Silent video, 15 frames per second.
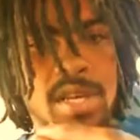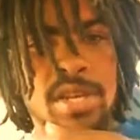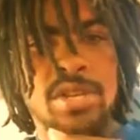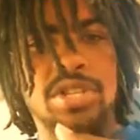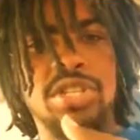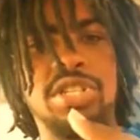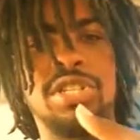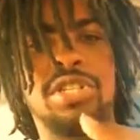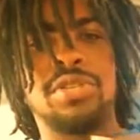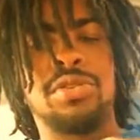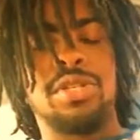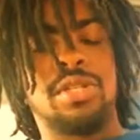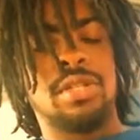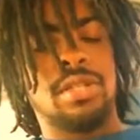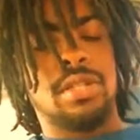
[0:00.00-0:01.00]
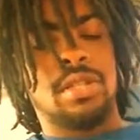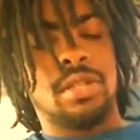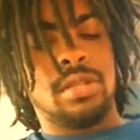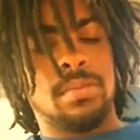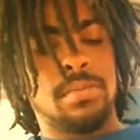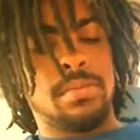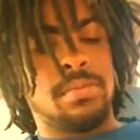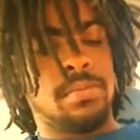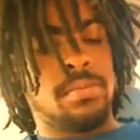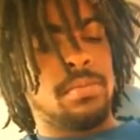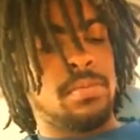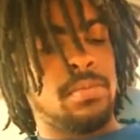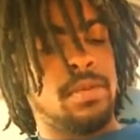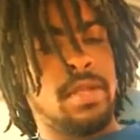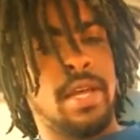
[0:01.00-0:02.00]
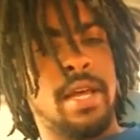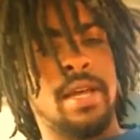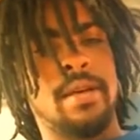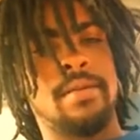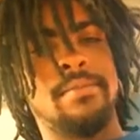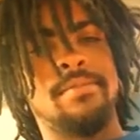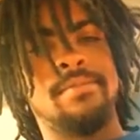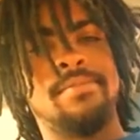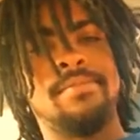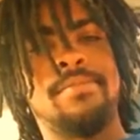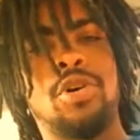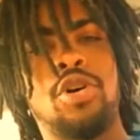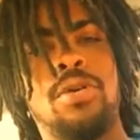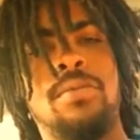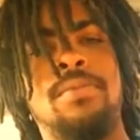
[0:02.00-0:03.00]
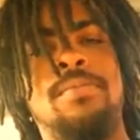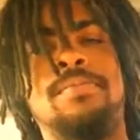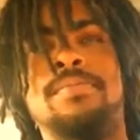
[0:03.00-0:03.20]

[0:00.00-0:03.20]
energy sources? Like, or